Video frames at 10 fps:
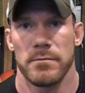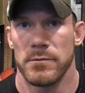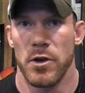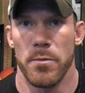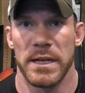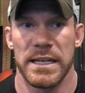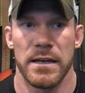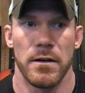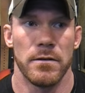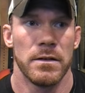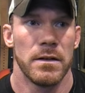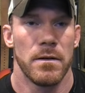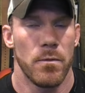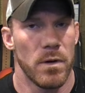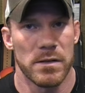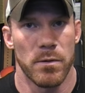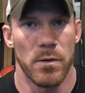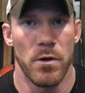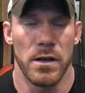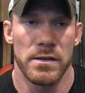No big deal, was what
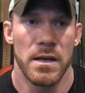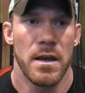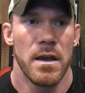it was.